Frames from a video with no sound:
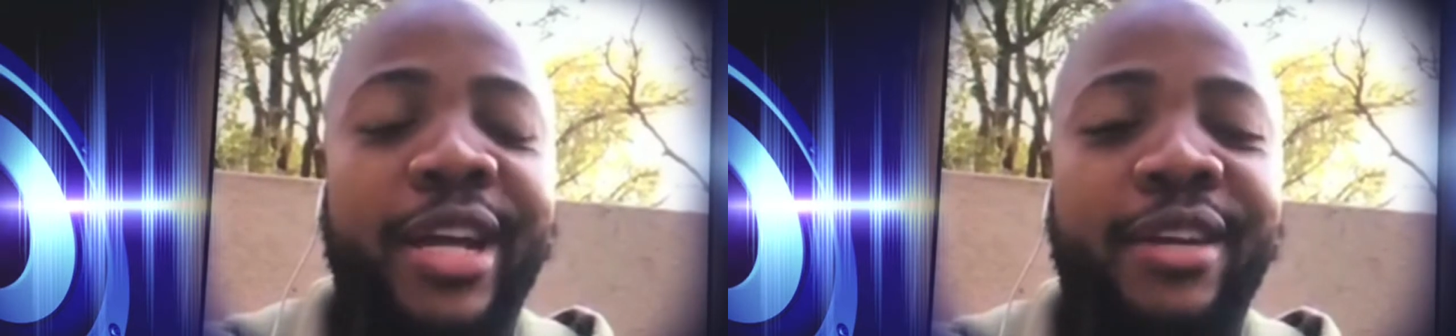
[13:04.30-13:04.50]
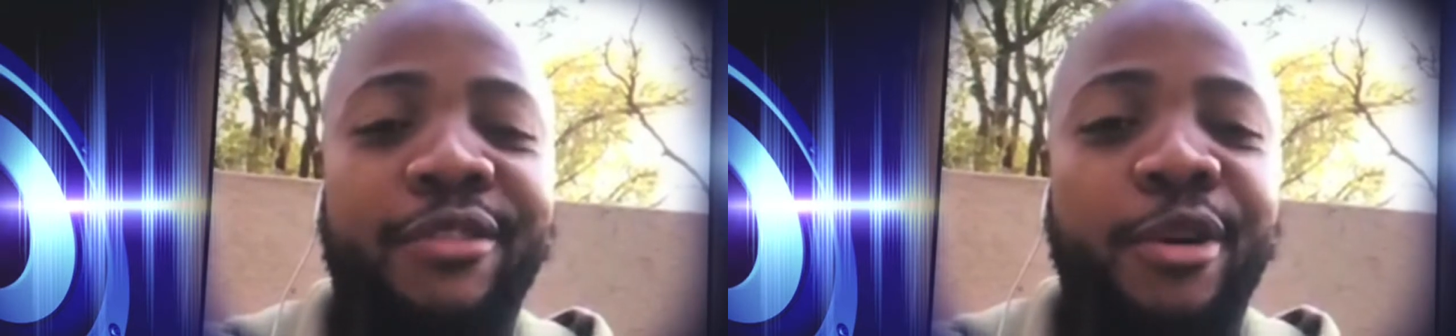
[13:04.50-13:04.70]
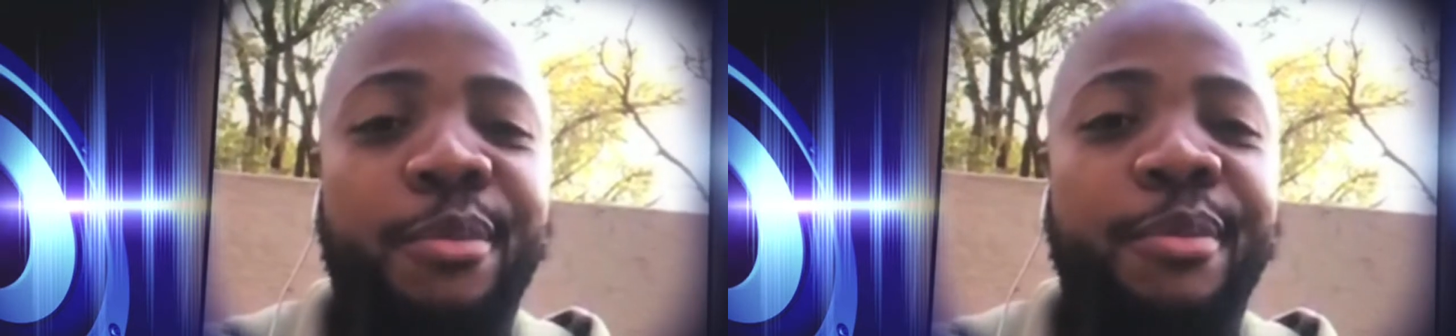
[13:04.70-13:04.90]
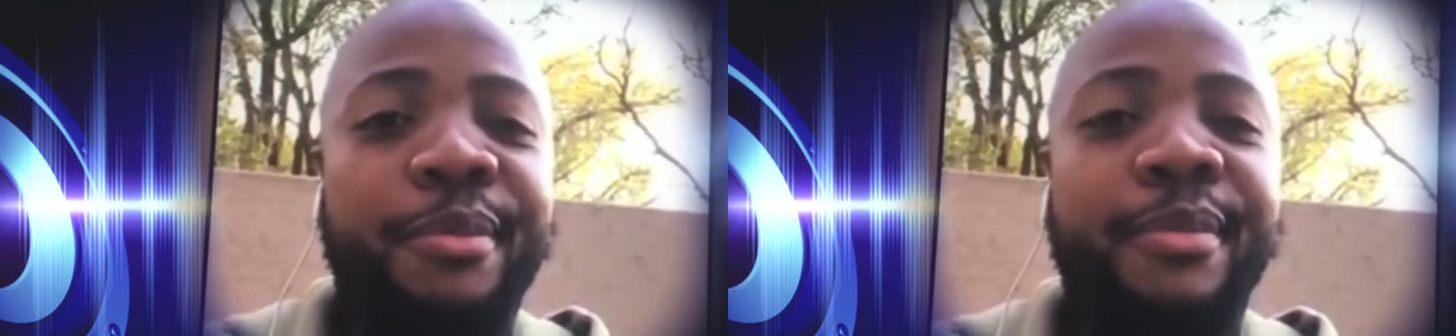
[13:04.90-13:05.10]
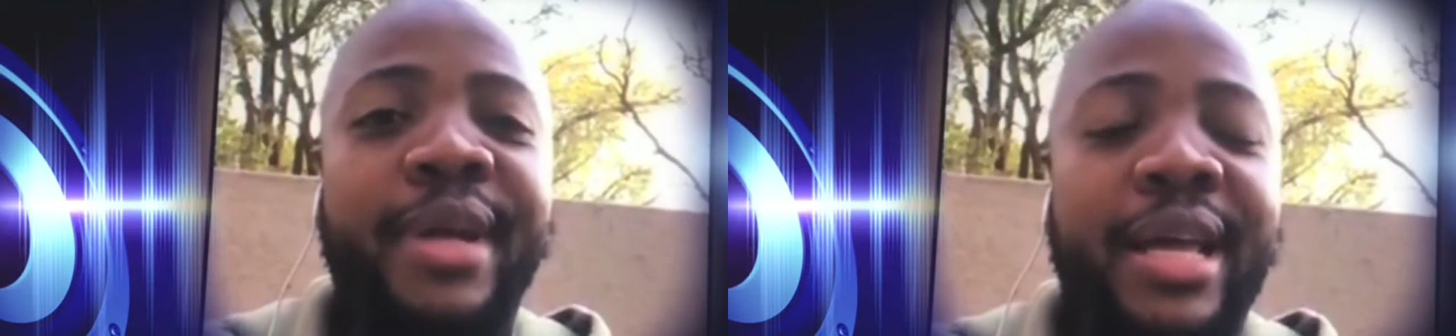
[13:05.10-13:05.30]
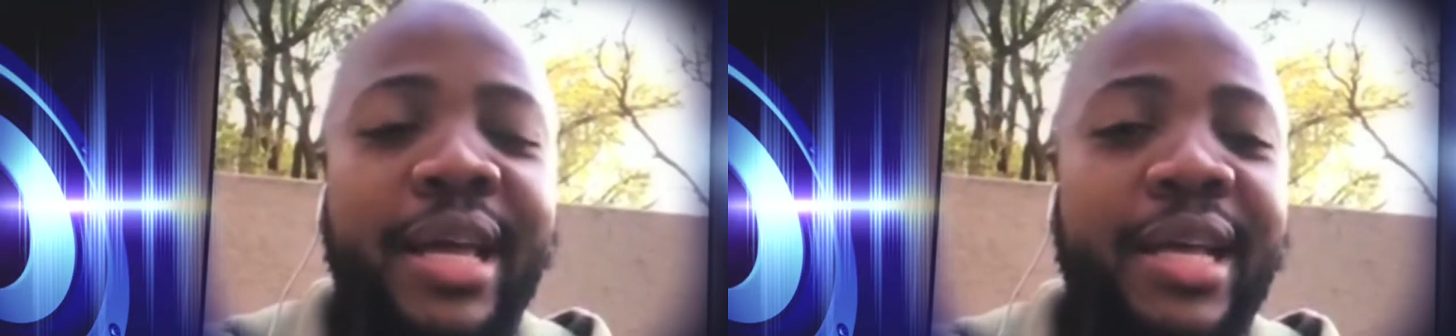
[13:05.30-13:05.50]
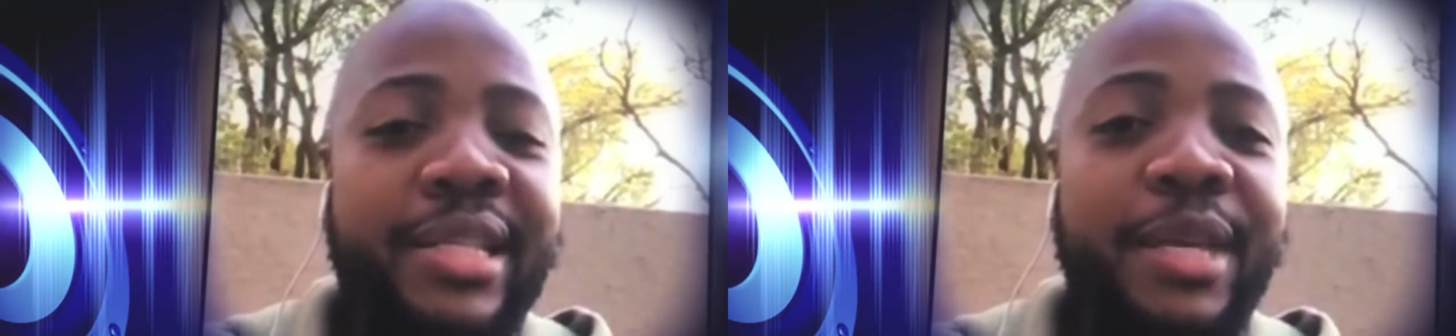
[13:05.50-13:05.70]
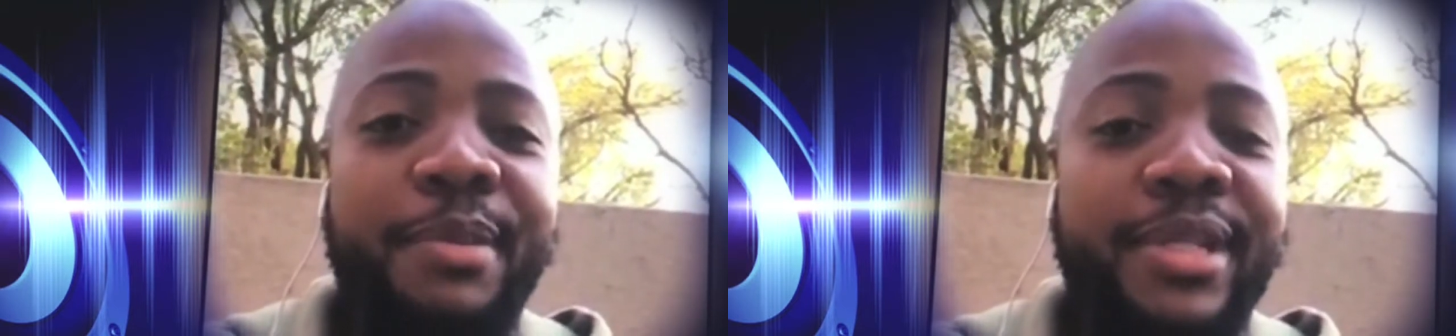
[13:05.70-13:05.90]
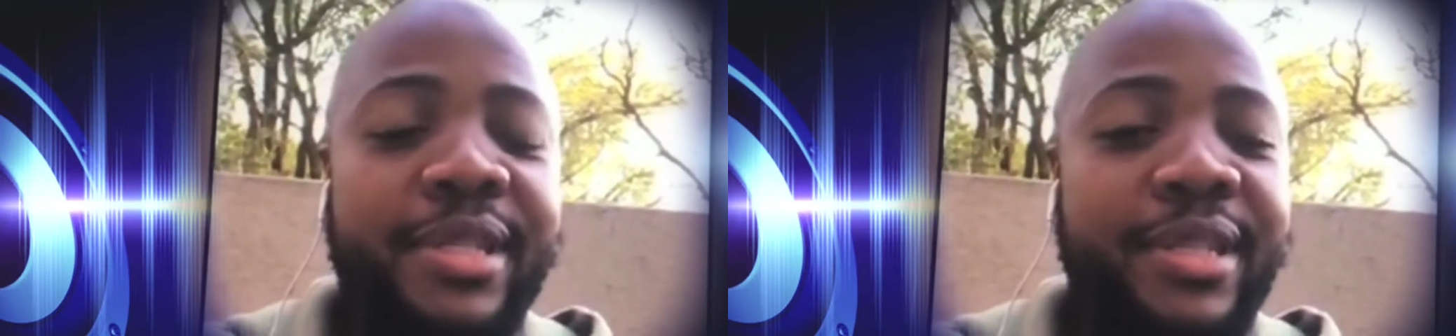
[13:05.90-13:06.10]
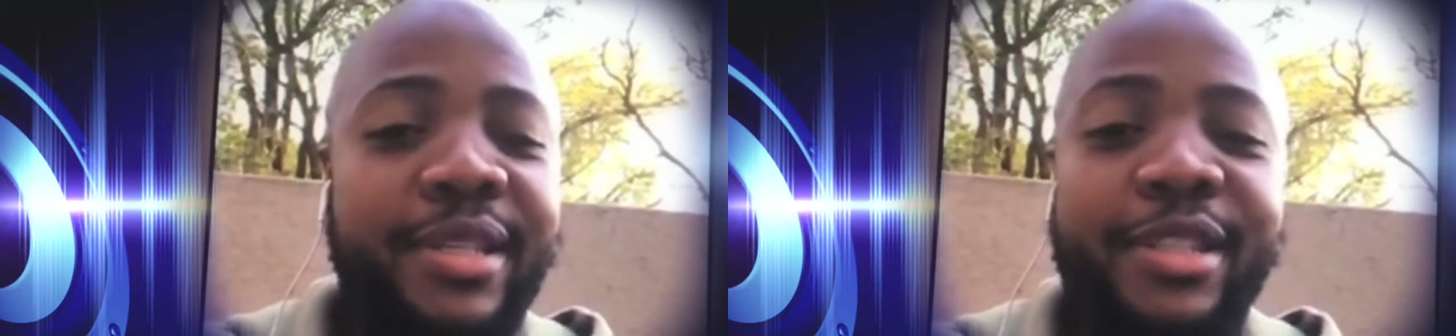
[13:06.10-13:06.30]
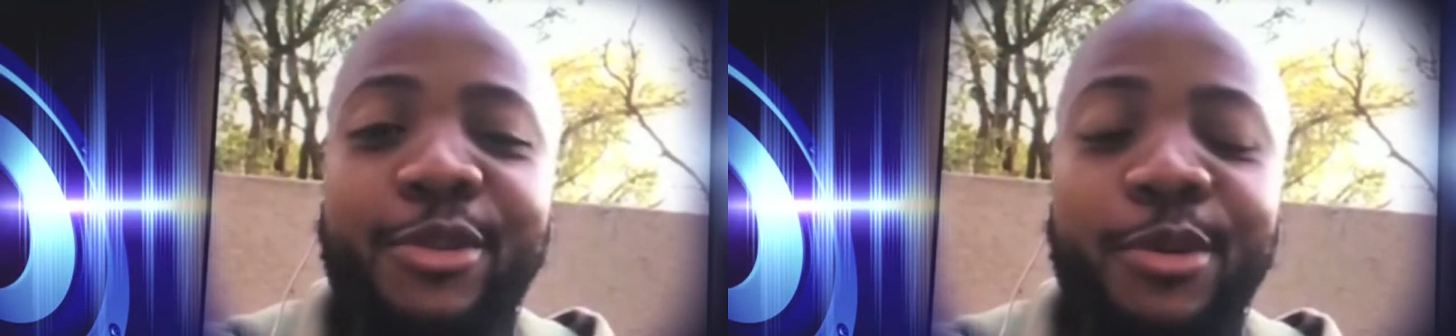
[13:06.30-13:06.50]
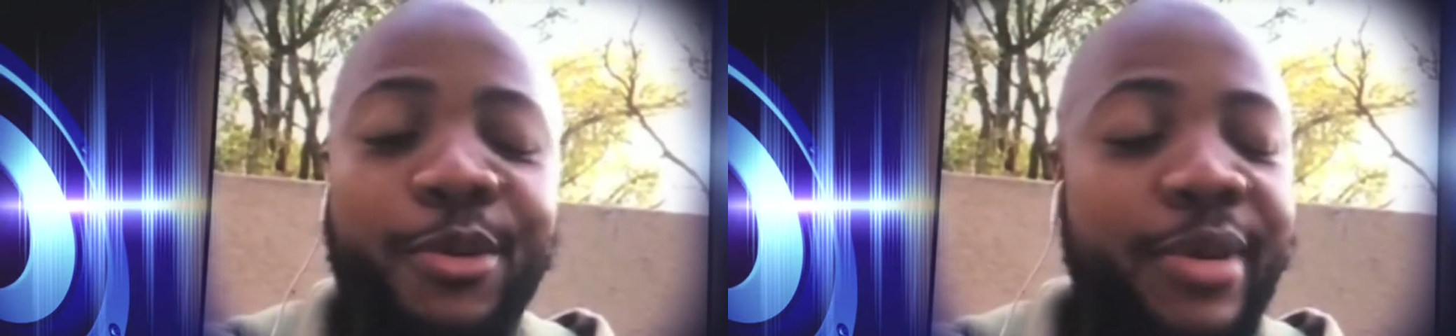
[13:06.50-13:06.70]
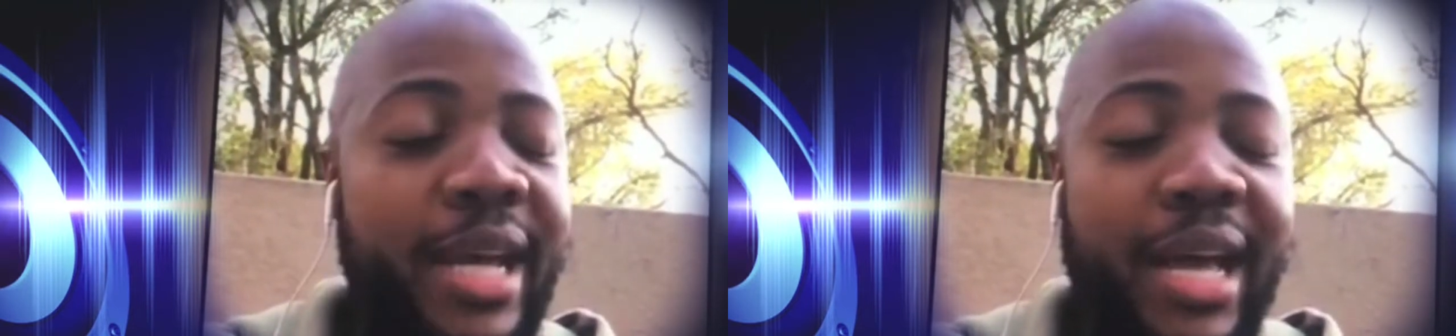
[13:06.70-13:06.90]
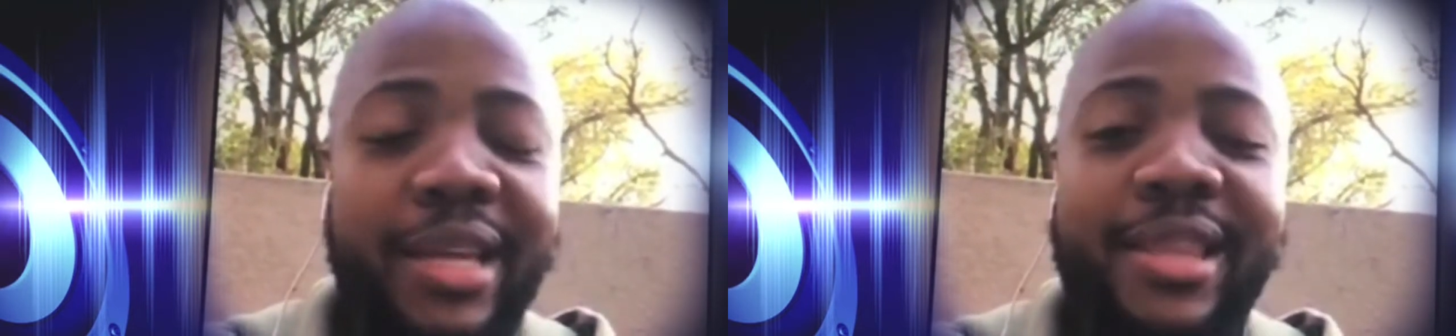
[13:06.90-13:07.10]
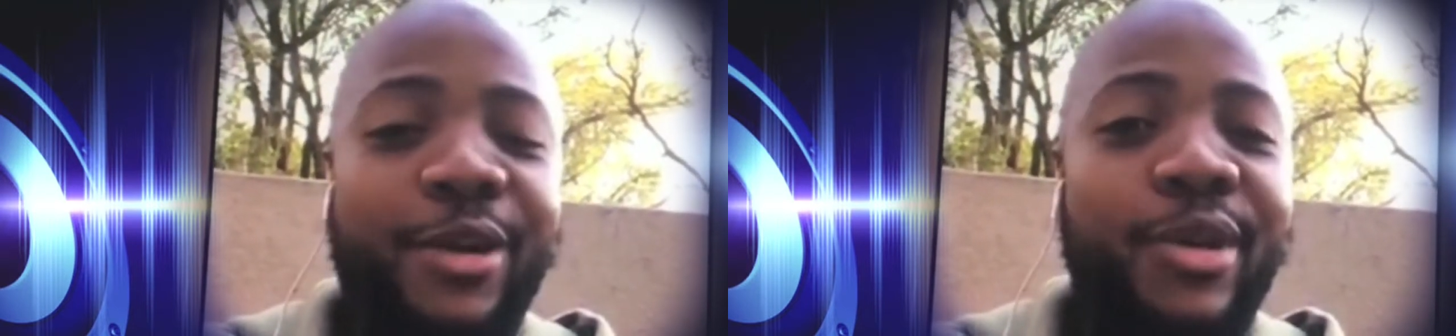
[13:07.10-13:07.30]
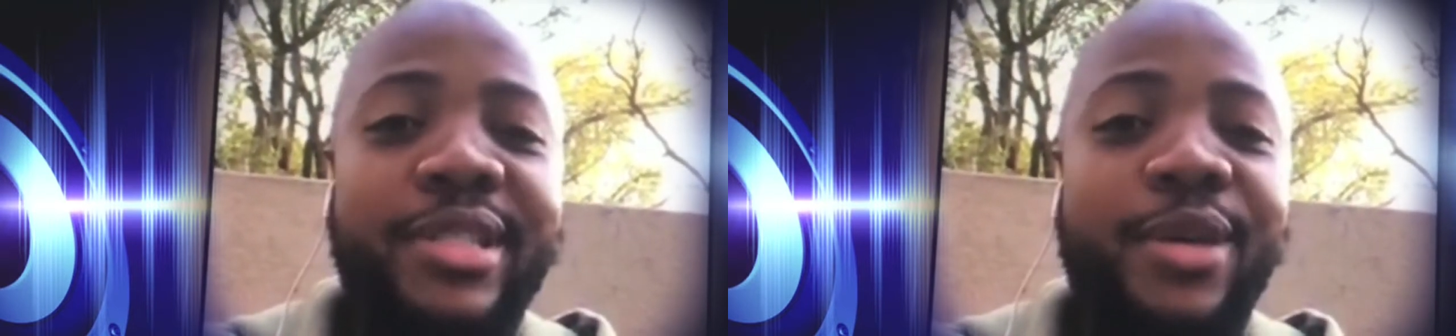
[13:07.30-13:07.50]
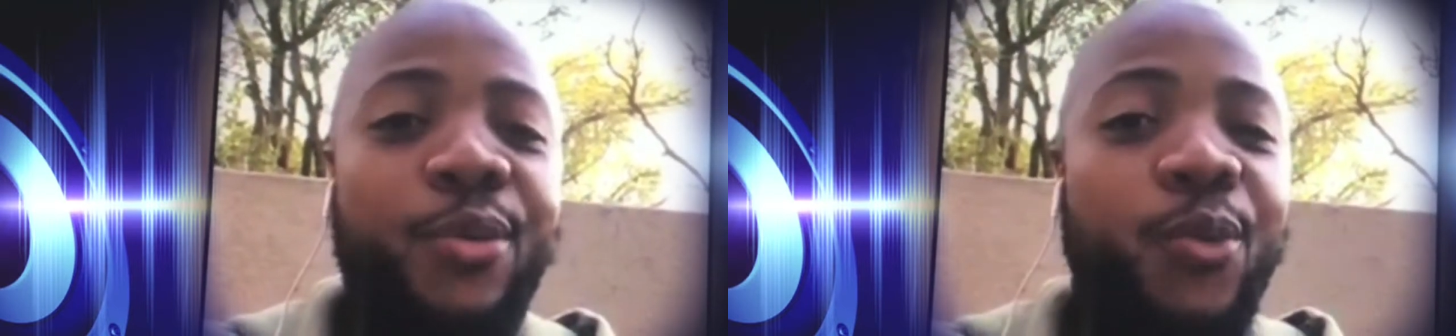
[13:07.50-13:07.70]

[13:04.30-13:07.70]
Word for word: from SABC. So yeah, that was the worst